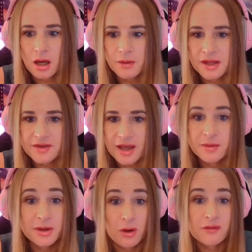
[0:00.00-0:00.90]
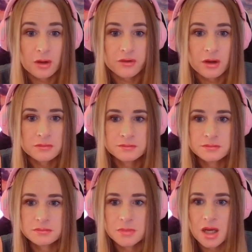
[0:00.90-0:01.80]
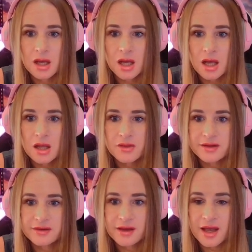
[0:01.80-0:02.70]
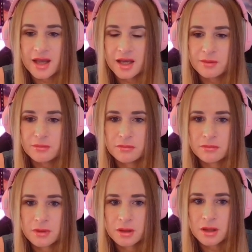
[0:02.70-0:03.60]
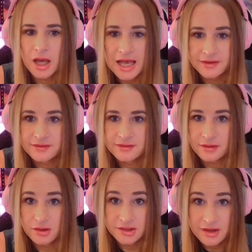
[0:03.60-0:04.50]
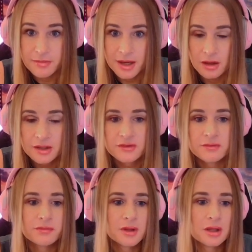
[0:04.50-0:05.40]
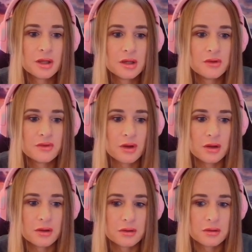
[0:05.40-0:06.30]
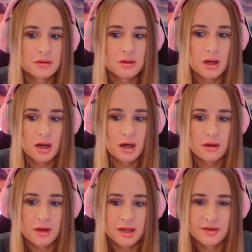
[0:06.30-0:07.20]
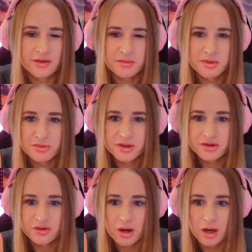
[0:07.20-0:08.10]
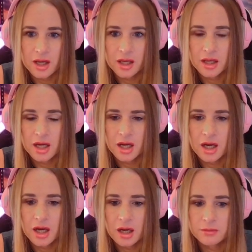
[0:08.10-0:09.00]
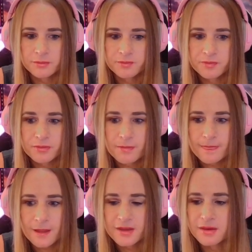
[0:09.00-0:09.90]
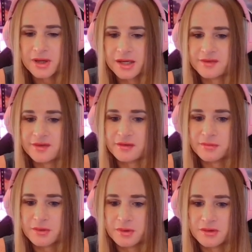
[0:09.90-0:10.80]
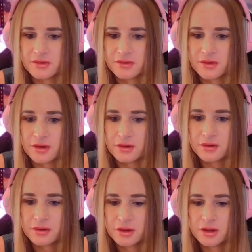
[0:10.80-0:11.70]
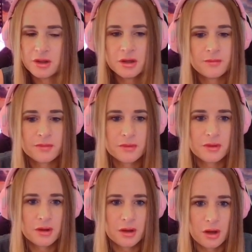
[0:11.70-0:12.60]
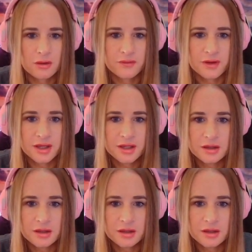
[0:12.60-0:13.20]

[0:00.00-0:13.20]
it's going to be quite volatile. This game has only 10 pay lines, so I reckon it's going to be pretty dry, and then we're going to see some big wins. So hopefully,